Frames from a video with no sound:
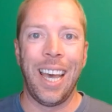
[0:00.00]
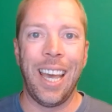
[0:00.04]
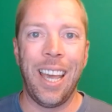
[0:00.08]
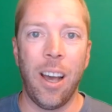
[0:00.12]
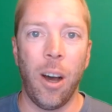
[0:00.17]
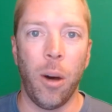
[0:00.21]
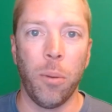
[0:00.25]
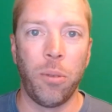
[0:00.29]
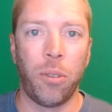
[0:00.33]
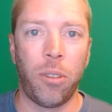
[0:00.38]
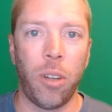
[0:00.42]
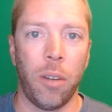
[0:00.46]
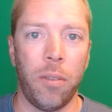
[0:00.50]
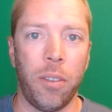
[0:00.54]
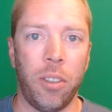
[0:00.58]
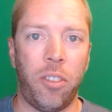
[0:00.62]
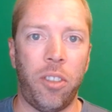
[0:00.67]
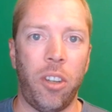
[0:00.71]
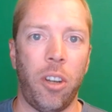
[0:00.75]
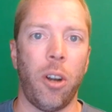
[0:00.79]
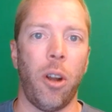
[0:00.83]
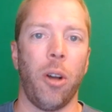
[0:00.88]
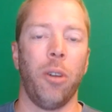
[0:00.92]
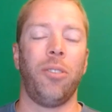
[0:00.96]
Hey, Home
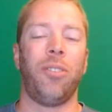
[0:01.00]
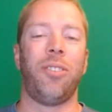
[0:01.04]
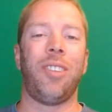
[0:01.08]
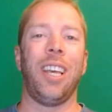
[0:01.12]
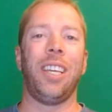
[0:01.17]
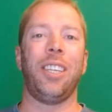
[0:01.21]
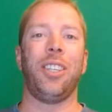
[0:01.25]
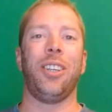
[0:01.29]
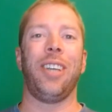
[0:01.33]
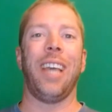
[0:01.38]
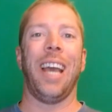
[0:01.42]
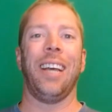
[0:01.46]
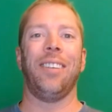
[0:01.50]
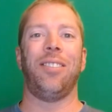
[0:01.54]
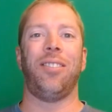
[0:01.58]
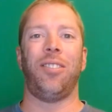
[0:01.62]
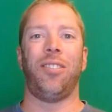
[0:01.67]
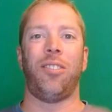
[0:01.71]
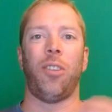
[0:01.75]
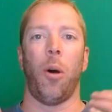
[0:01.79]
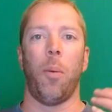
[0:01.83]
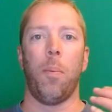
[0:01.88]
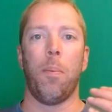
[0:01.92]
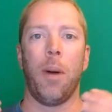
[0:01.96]
Service Heroes, thank you guys
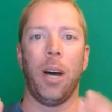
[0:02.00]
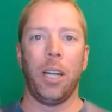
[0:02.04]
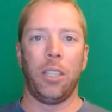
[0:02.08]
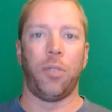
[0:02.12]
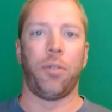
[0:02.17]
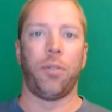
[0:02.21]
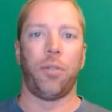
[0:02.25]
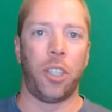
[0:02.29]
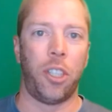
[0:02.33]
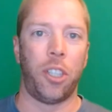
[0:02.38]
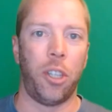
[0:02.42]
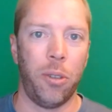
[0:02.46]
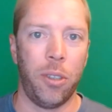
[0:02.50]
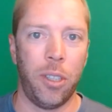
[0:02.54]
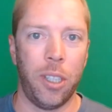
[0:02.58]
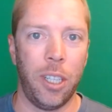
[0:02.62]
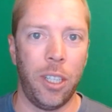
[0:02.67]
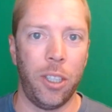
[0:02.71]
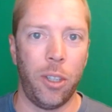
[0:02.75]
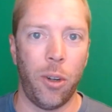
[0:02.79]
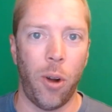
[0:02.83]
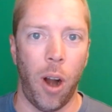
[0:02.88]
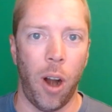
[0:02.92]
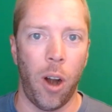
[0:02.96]
so much for
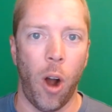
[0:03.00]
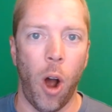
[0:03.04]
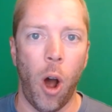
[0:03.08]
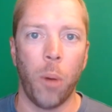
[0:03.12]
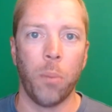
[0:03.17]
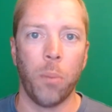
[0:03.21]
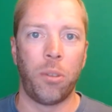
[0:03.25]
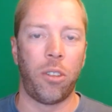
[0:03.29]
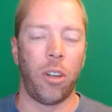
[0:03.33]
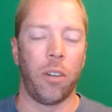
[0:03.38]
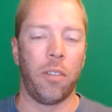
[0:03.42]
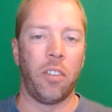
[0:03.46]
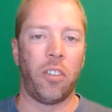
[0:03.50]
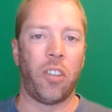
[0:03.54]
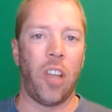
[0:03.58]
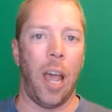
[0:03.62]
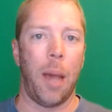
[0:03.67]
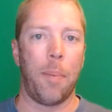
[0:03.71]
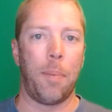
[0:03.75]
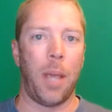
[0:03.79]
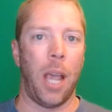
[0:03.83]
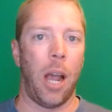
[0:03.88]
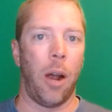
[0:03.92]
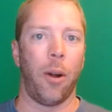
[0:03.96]
tuning into our Home Service
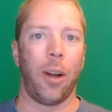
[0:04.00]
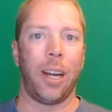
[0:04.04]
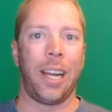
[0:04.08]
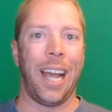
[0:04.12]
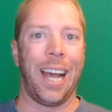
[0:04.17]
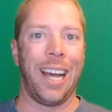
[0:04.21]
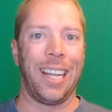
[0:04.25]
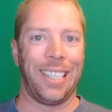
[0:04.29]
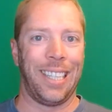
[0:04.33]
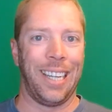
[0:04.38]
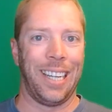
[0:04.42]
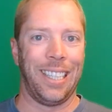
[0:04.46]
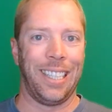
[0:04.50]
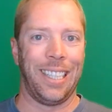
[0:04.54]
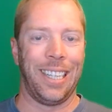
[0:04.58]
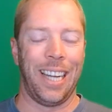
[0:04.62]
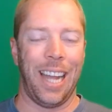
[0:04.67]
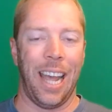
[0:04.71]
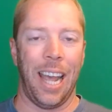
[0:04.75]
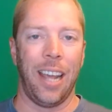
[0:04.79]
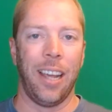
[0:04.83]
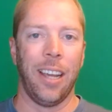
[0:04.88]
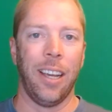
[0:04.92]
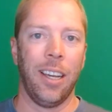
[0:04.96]
Happy Hour content
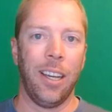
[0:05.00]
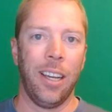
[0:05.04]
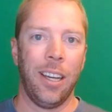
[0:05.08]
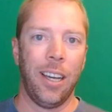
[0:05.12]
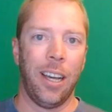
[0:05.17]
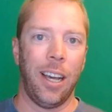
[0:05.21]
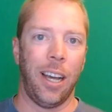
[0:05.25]
today.